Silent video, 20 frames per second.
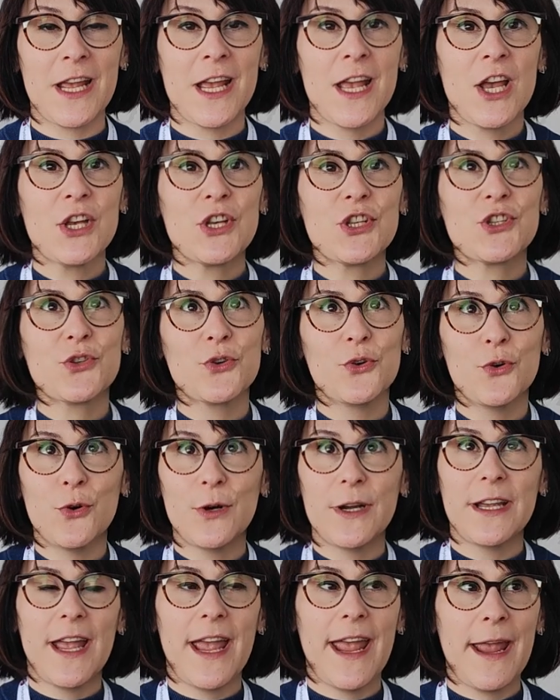gone.
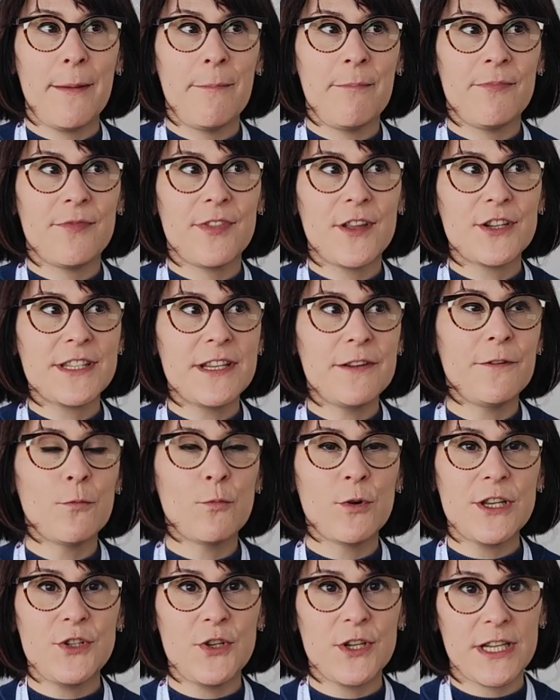So there's
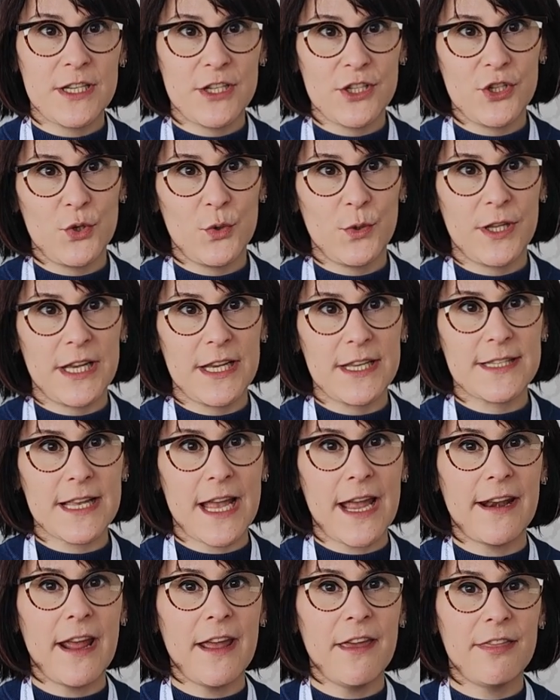different ways you can do
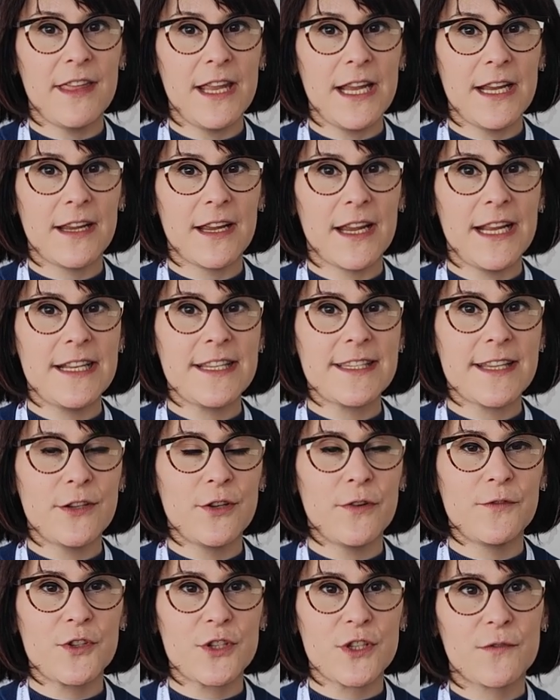this. And I think
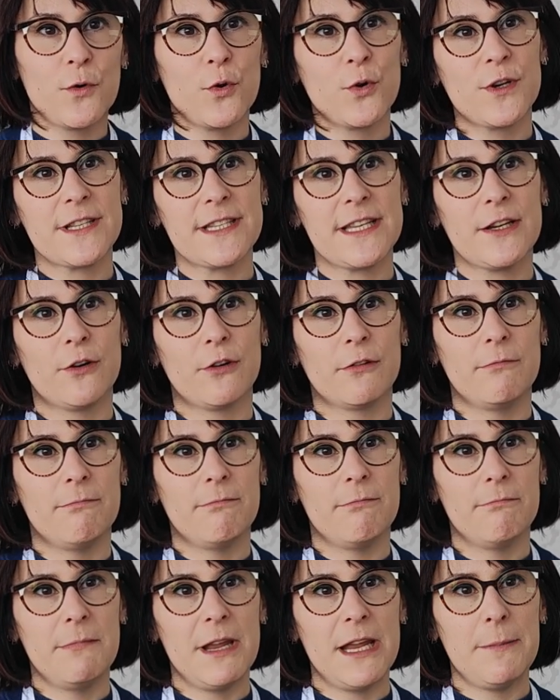instead of just focusing
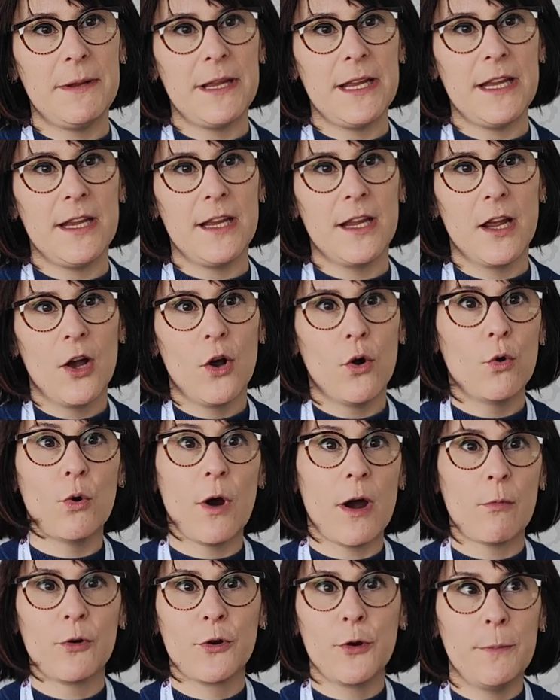on maybe,
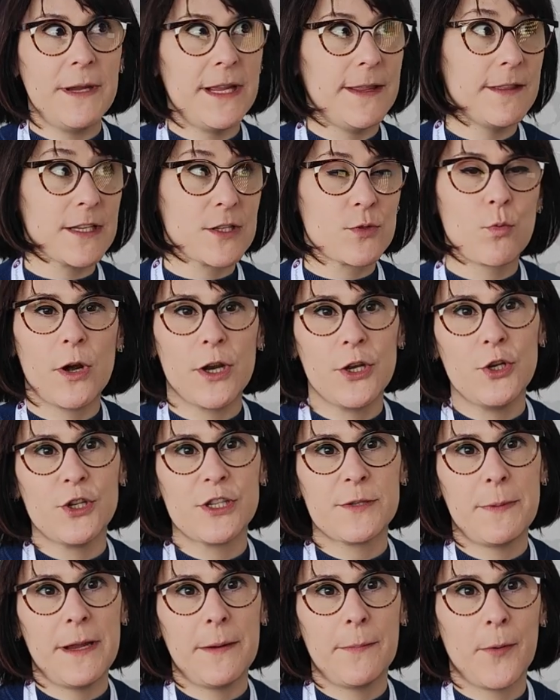oh, I want to be in this one
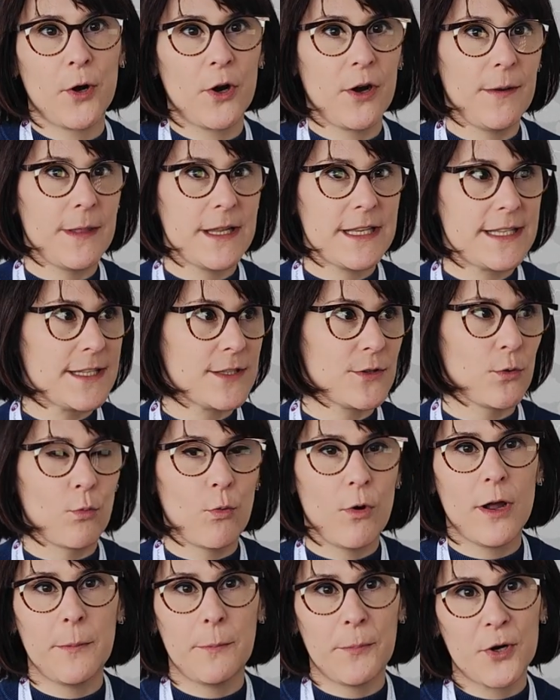newspaper and this is the
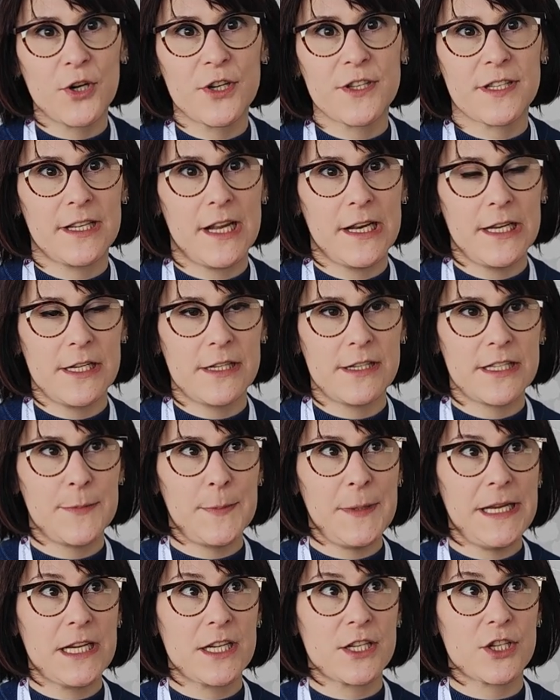one person I need to
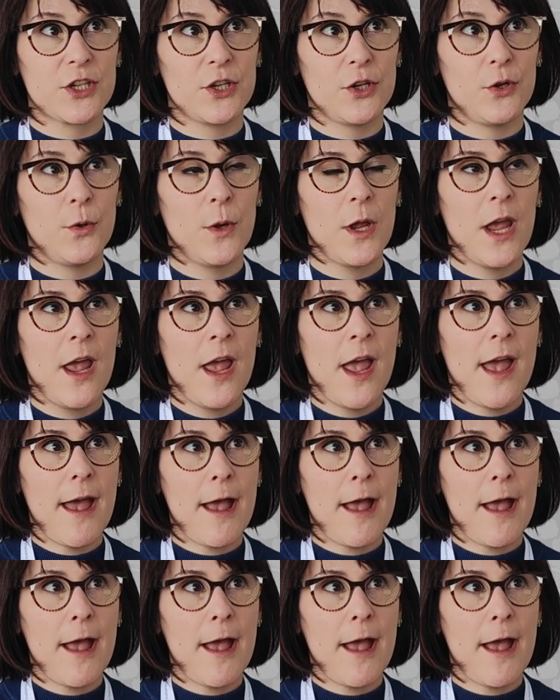speak to,